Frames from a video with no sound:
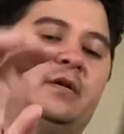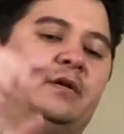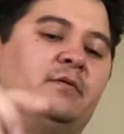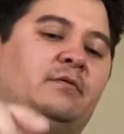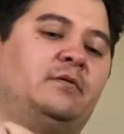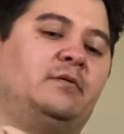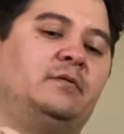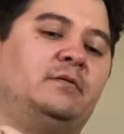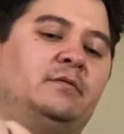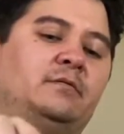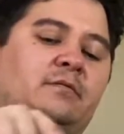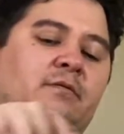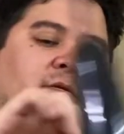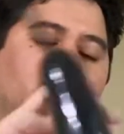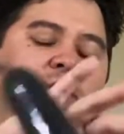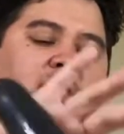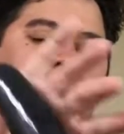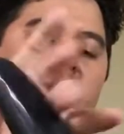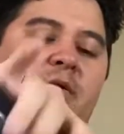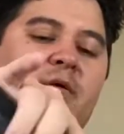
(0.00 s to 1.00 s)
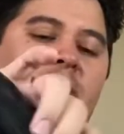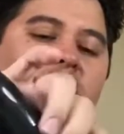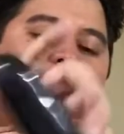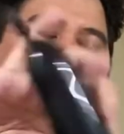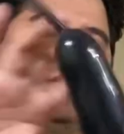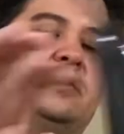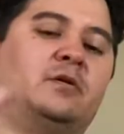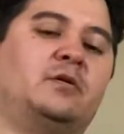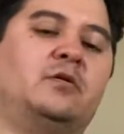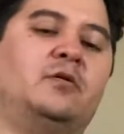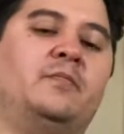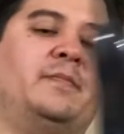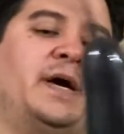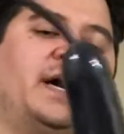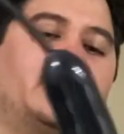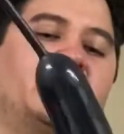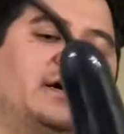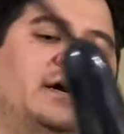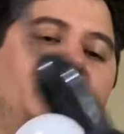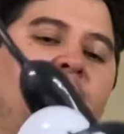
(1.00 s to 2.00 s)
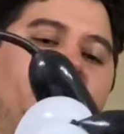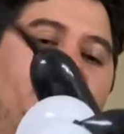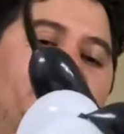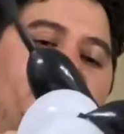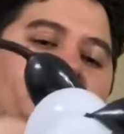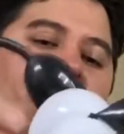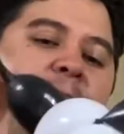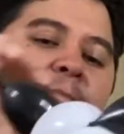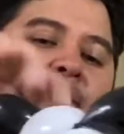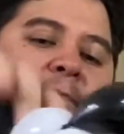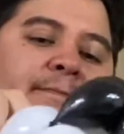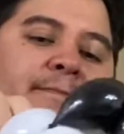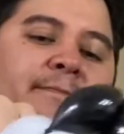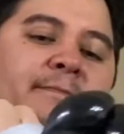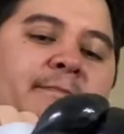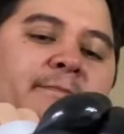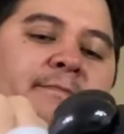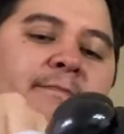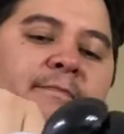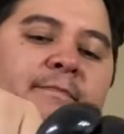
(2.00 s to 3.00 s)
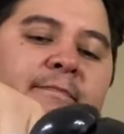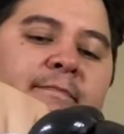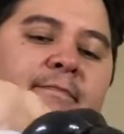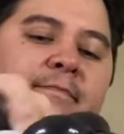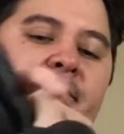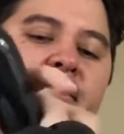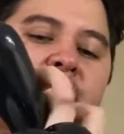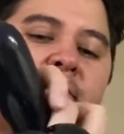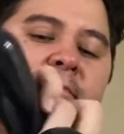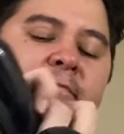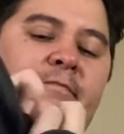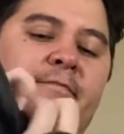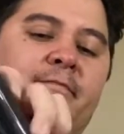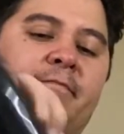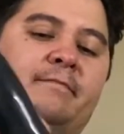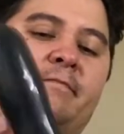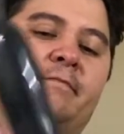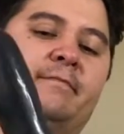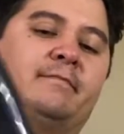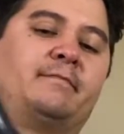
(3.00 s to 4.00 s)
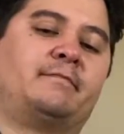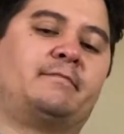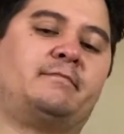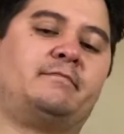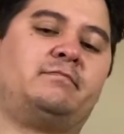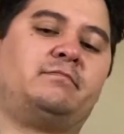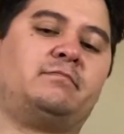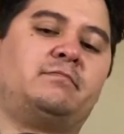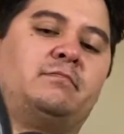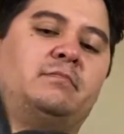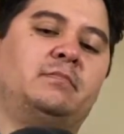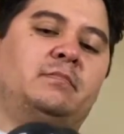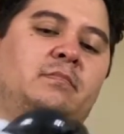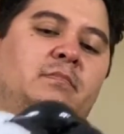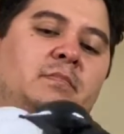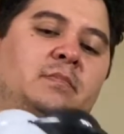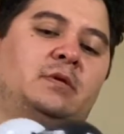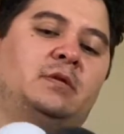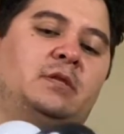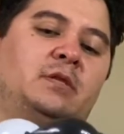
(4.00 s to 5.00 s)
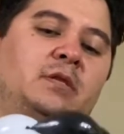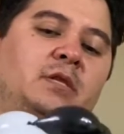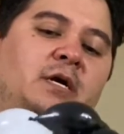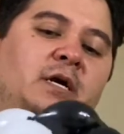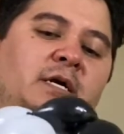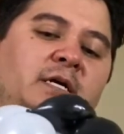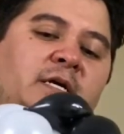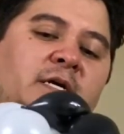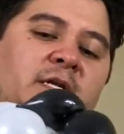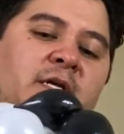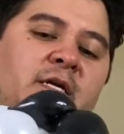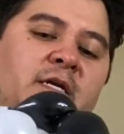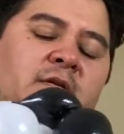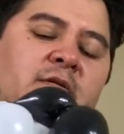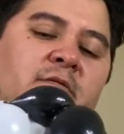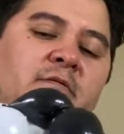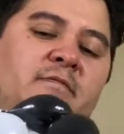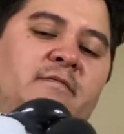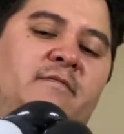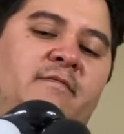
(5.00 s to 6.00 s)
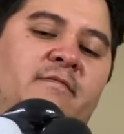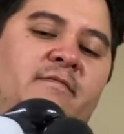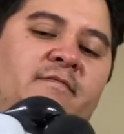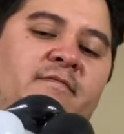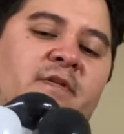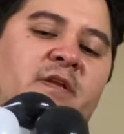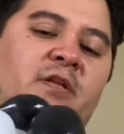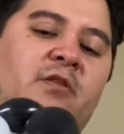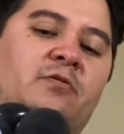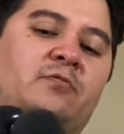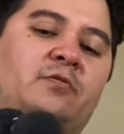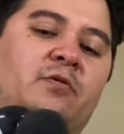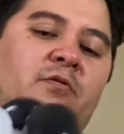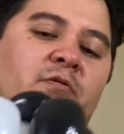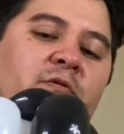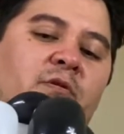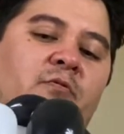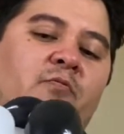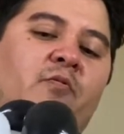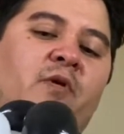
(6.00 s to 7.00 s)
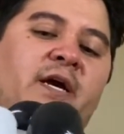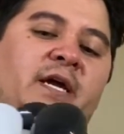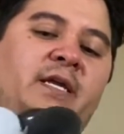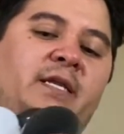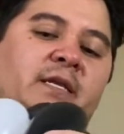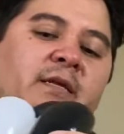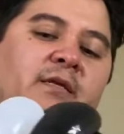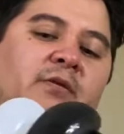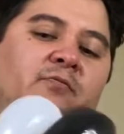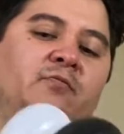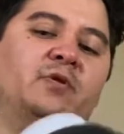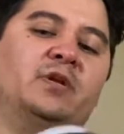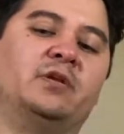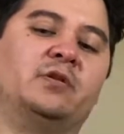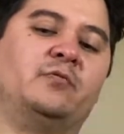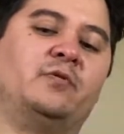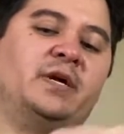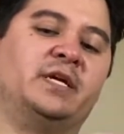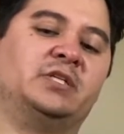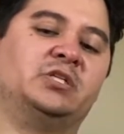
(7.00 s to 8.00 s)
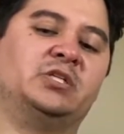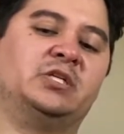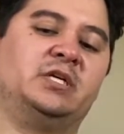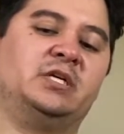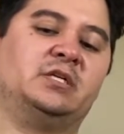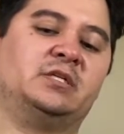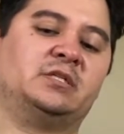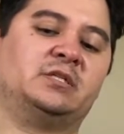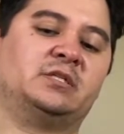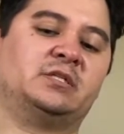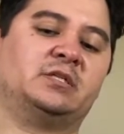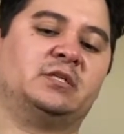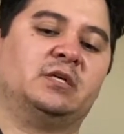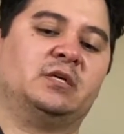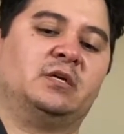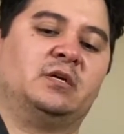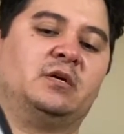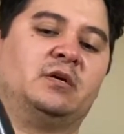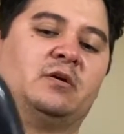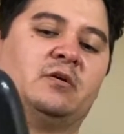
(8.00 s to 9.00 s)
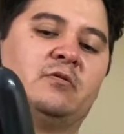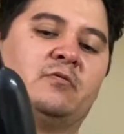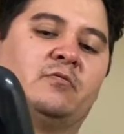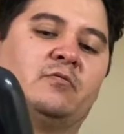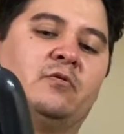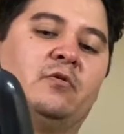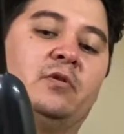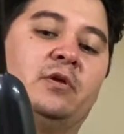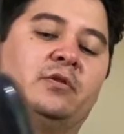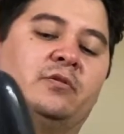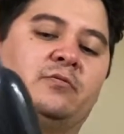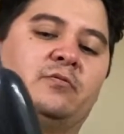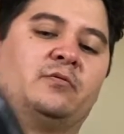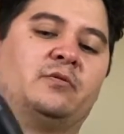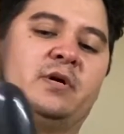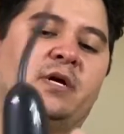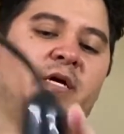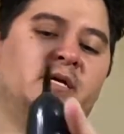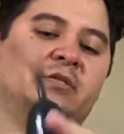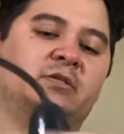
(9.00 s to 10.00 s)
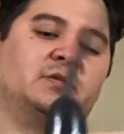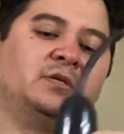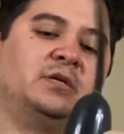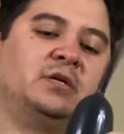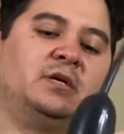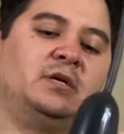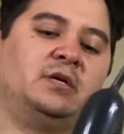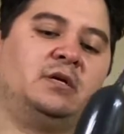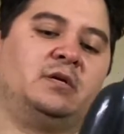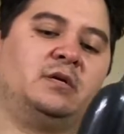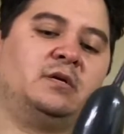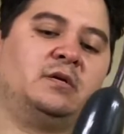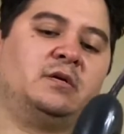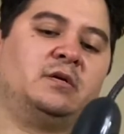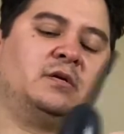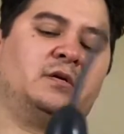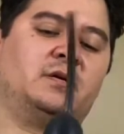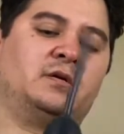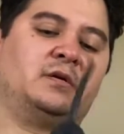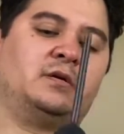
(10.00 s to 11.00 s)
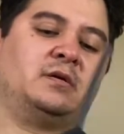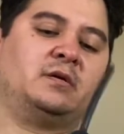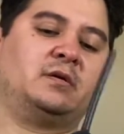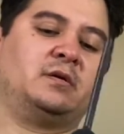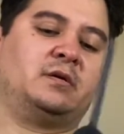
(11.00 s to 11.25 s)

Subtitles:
And this is going to be a little tight, so you're going to have to get used to it. This is the hardest part, basically. So a 3-inch body roll, as you can see I'm doing it right now, and